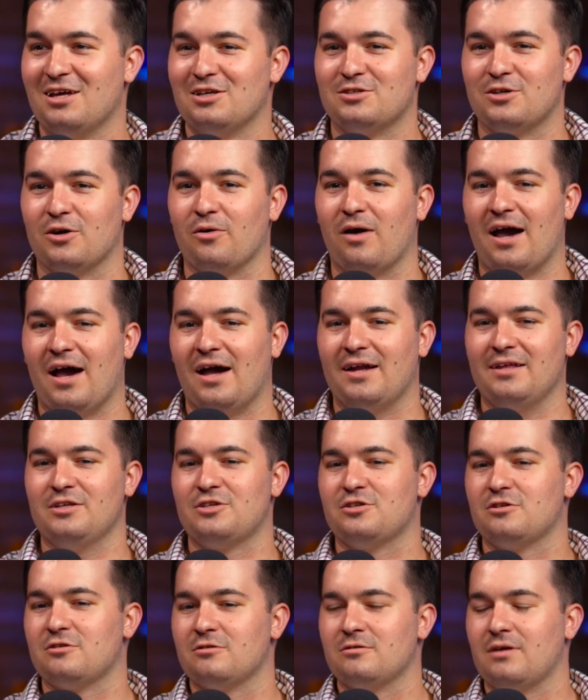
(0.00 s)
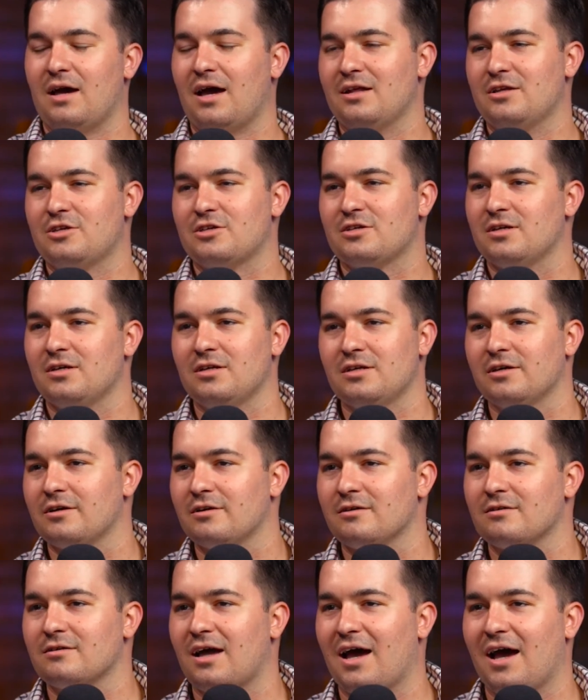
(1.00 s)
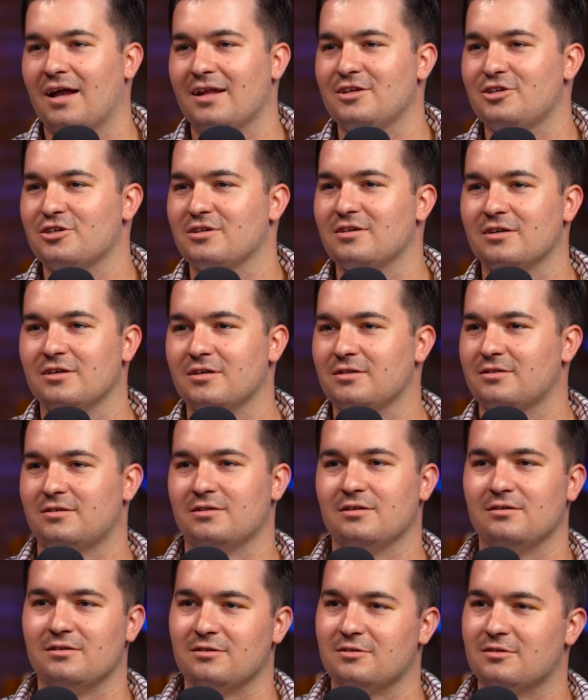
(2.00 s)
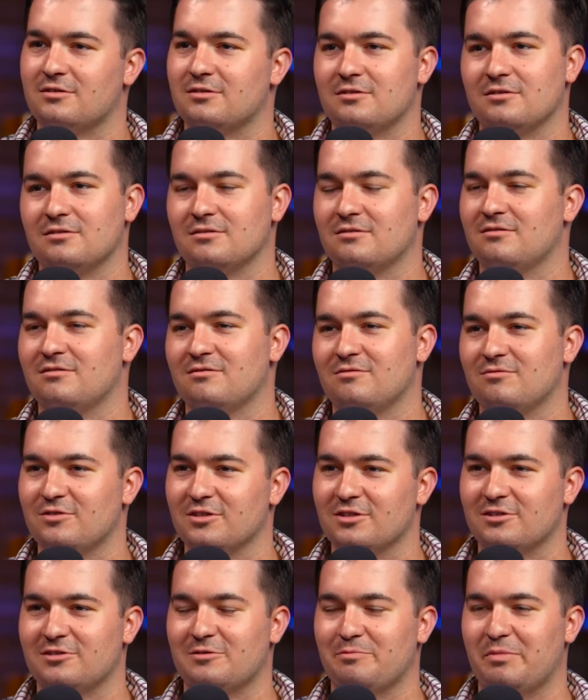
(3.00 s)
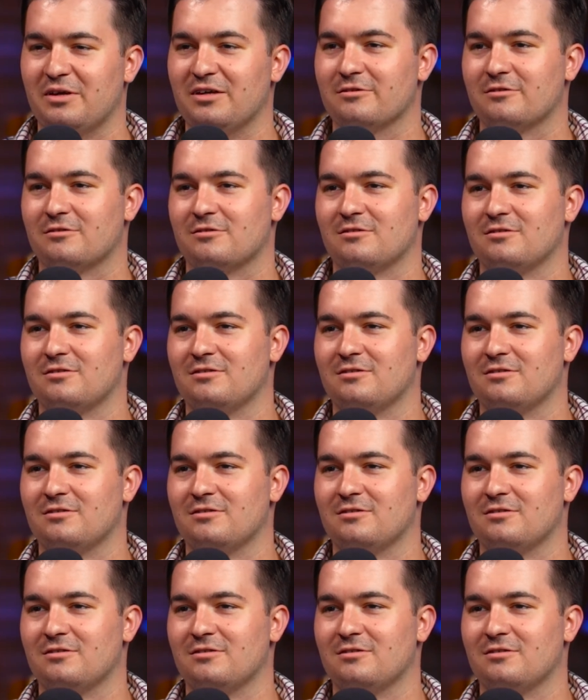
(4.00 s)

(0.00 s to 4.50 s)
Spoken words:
So how did you get here? How did you get to this space?